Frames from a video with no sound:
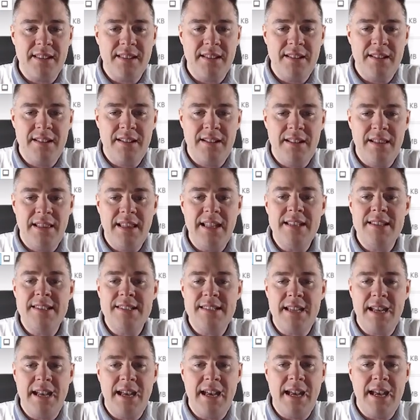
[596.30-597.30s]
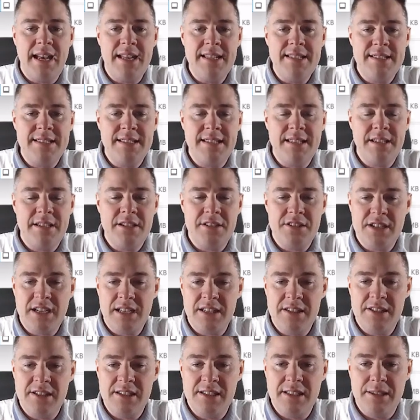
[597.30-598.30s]
let's ask
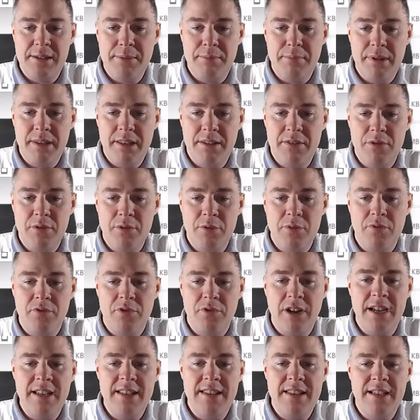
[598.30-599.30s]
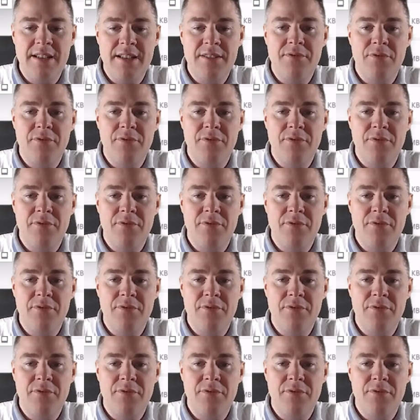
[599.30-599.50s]
ChatGPT to write that